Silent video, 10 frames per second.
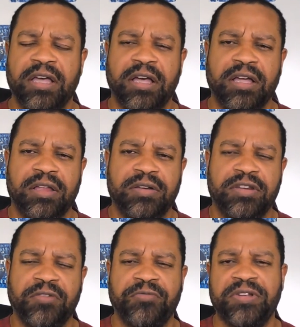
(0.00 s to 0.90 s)
uh,
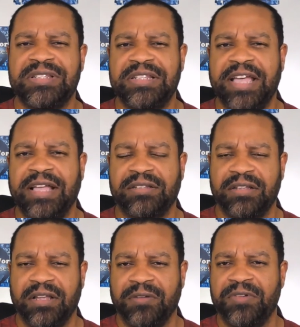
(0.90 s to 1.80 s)
different
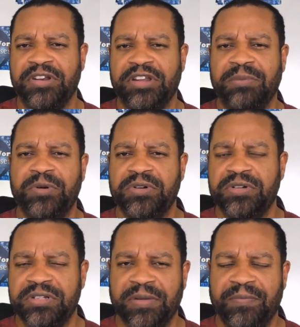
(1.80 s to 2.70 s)
sets of
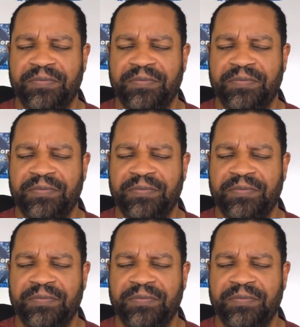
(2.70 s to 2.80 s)
numbers